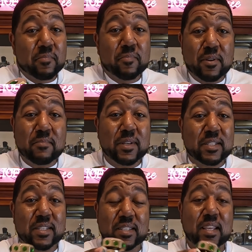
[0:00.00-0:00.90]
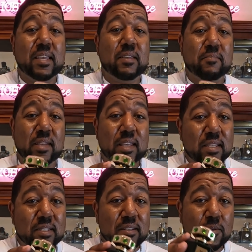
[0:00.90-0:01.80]
pretty much the same
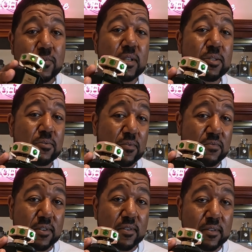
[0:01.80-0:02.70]
as the original Vert.